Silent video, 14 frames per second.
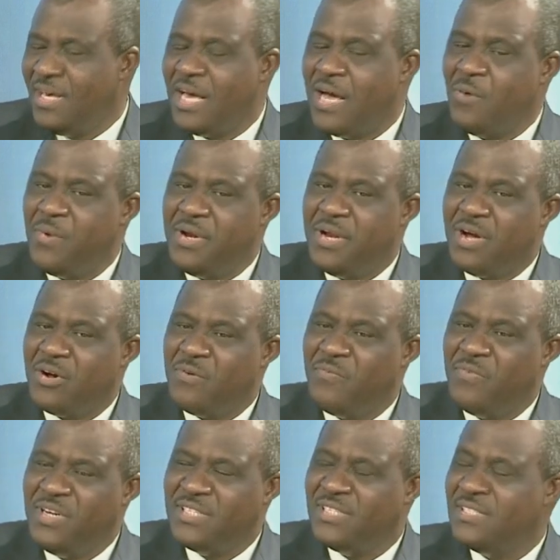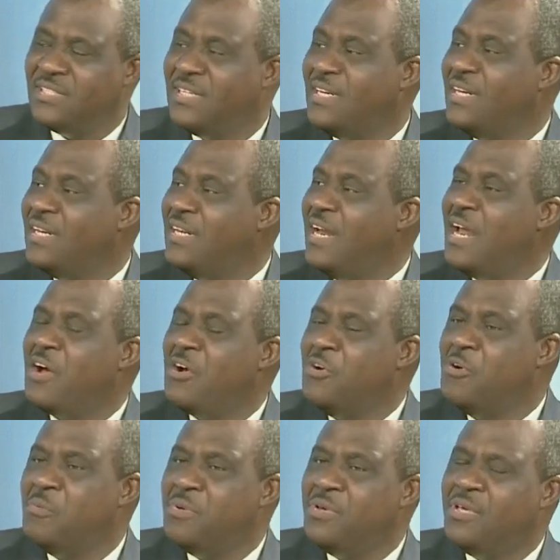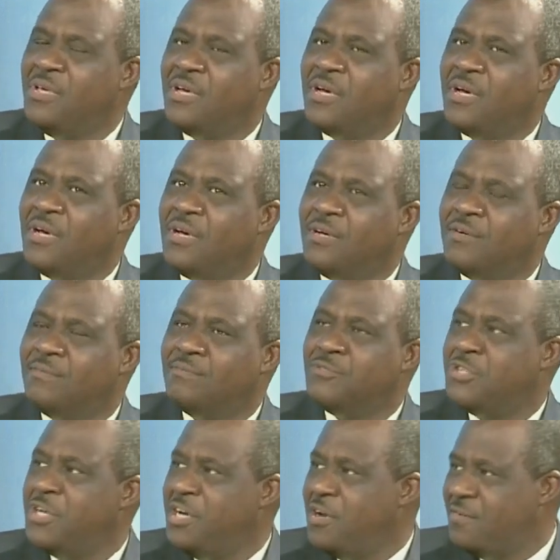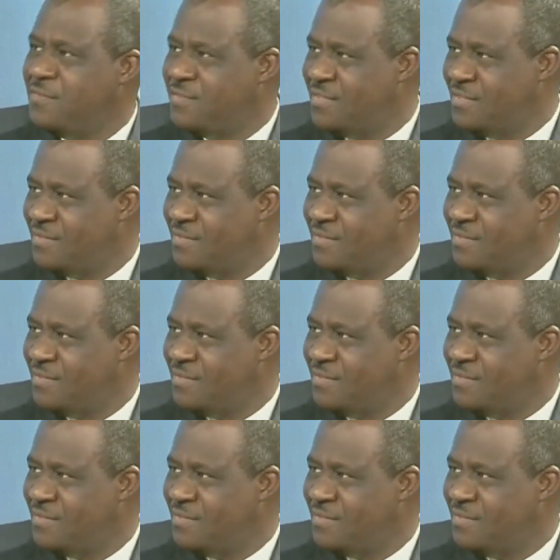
And when they are conflicting, there are going to be trade-offs.